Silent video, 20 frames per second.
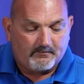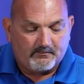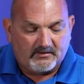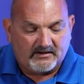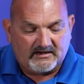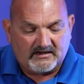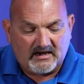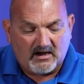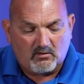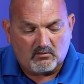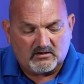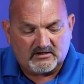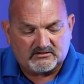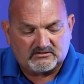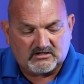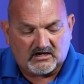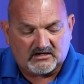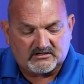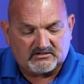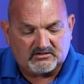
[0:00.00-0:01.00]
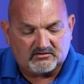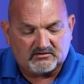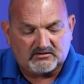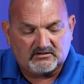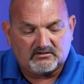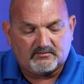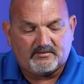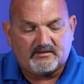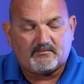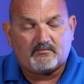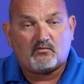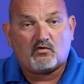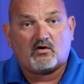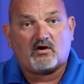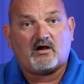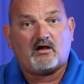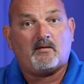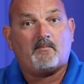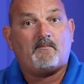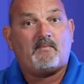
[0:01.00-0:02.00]
but now I want to talk to you a little bit
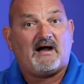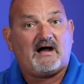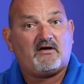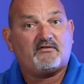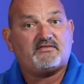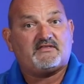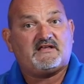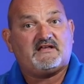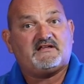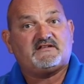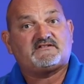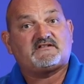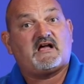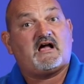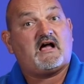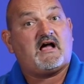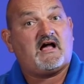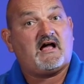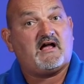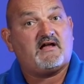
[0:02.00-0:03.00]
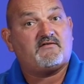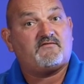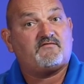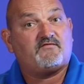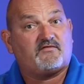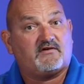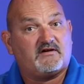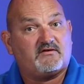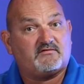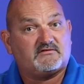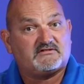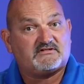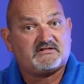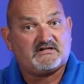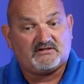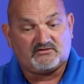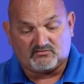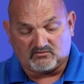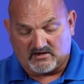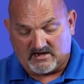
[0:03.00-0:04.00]
more about these high
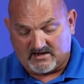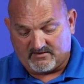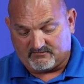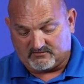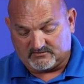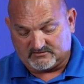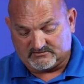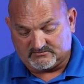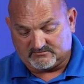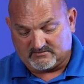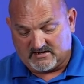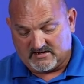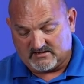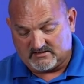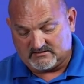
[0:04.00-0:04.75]
frequency drivers, right?